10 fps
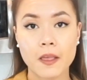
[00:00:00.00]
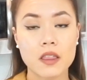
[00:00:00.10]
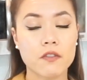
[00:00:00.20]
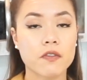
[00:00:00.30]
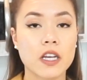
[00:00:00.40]

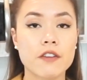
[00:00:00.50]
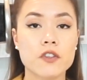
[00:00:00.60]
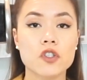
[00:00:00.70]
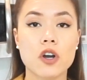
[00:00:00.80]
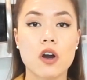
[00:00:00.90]
The
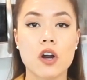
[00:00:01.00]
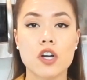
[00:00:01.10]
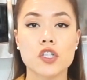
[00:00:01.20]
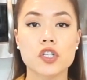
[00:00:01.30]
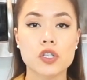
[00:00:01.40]
flavors
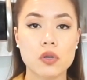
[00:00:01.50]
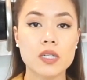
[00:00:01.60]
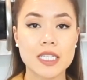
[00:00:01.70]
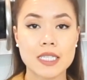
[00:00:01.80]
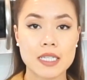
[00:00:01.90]
are so
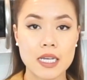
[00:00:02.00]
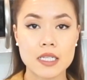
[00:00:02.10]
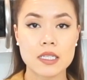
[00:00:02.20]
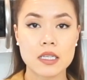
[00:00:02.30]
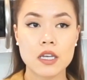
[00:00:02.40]

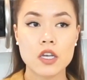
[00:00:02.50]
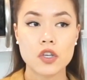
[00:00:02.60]
distinct.